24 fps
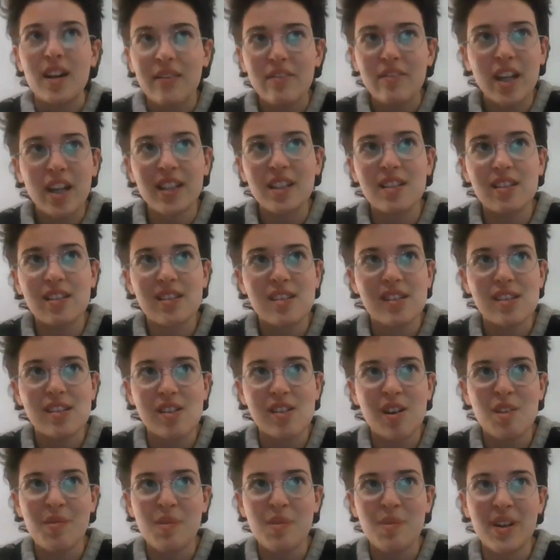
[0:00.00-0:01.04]
violence is
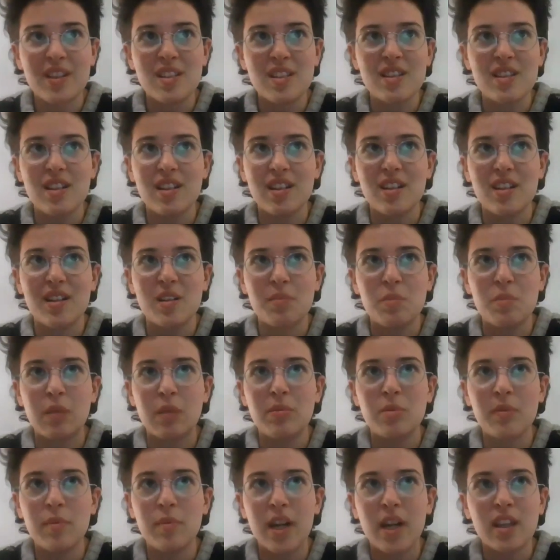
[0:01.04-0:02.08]
always
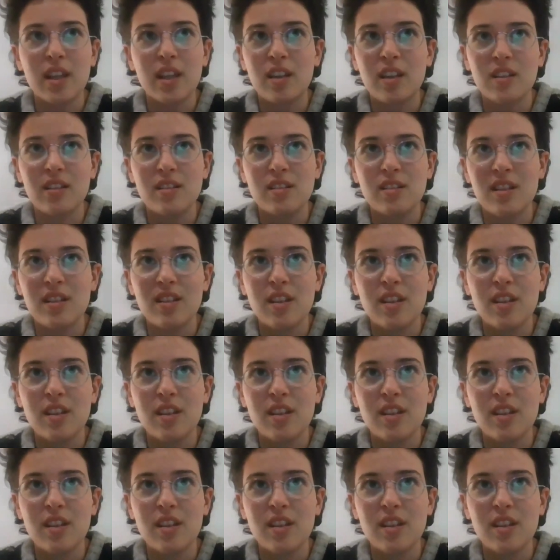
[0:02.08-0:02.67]
problematic and